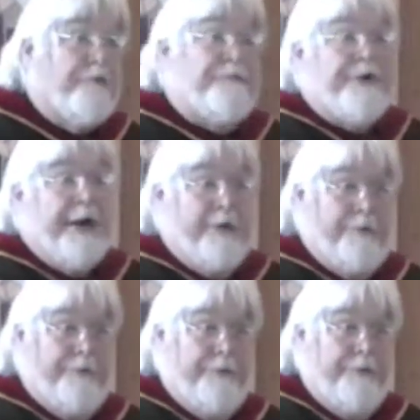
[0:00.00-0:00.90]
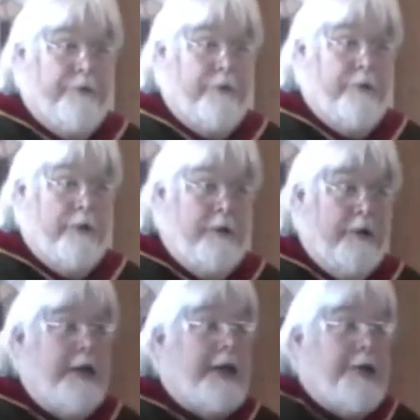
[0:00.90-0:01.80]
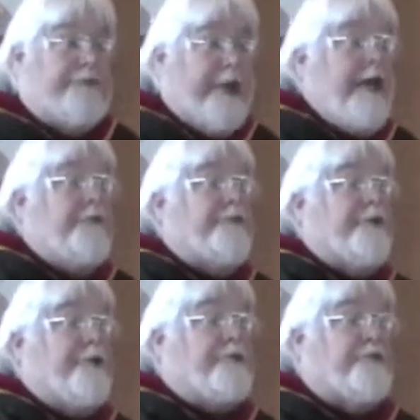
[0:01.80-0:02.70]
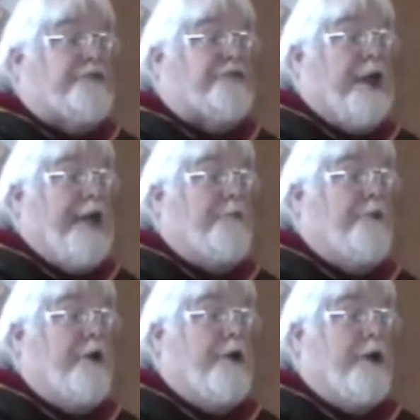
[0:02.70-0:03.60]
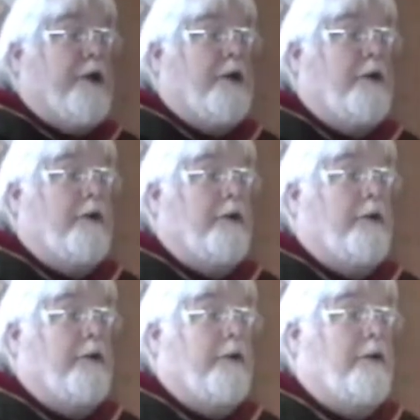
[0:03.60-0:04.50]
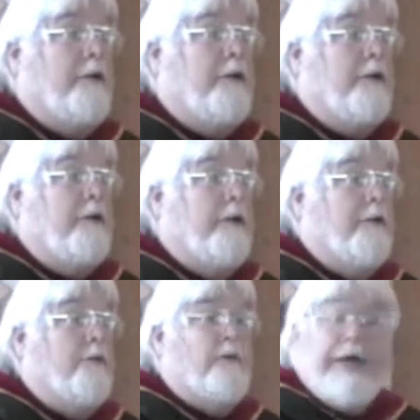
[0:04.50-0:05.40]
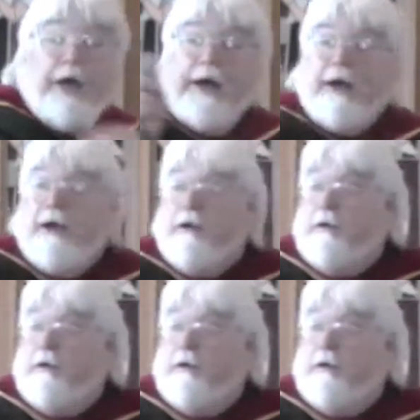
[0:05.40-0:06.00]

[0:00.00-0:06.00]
profound. It's easier to stay where we are.